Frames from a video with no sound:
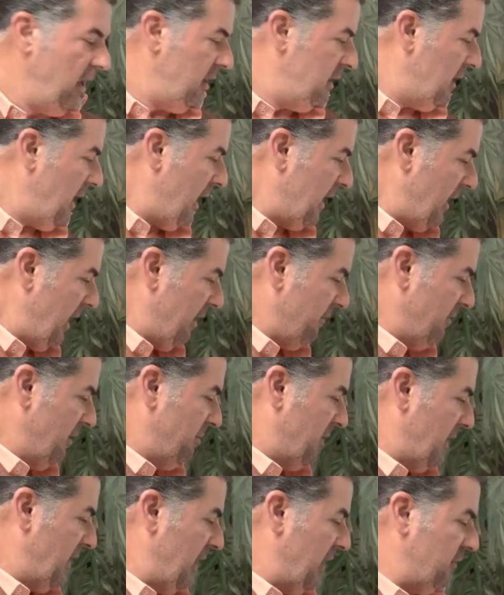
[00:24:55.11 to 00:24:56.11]
Not
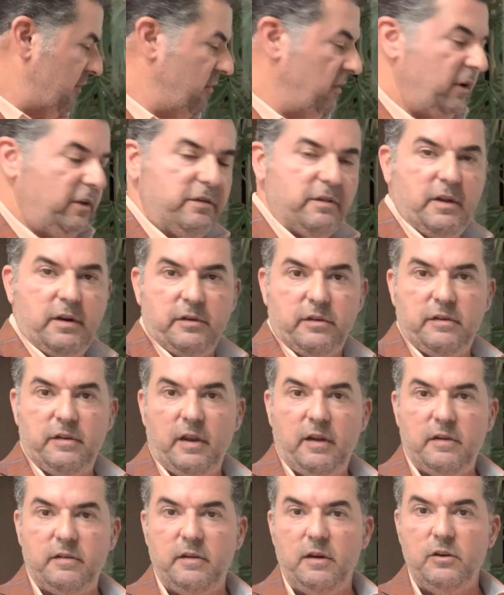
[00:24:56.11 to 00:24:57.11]
everybody, as soon as they're
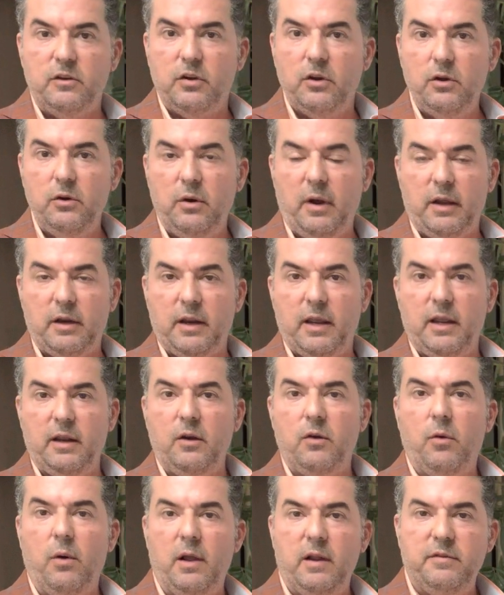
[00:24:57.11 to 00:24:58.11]
62 and can
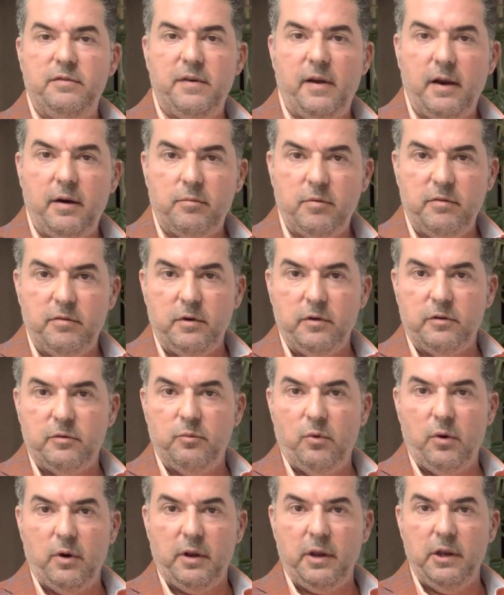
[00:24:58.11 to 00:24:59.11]
qualify a reverse
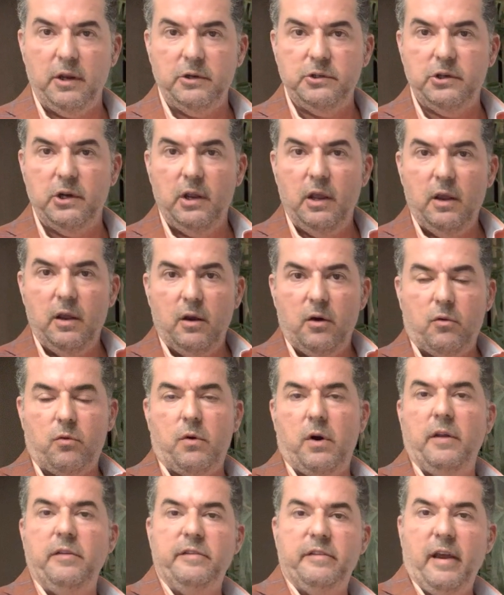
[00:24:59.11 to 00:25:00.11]
mortgage,
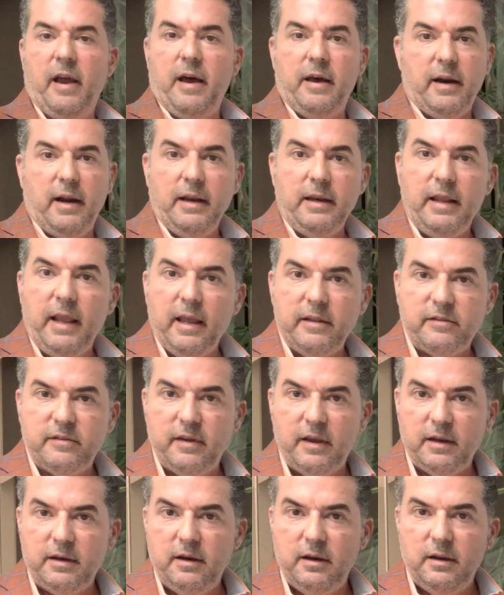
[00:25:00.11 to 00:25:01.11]
runs out and gets
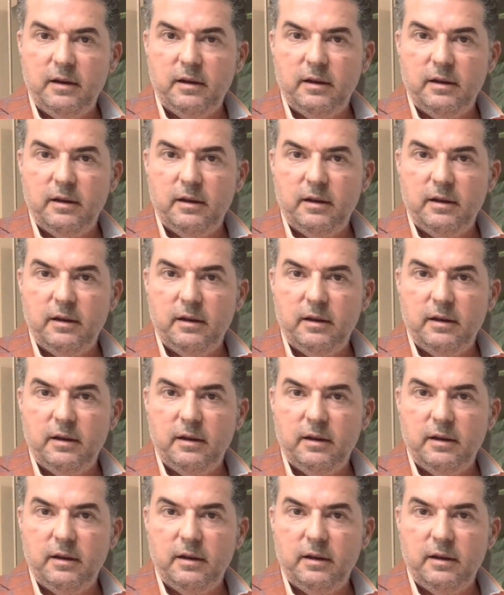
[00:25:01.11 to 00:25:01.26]
it.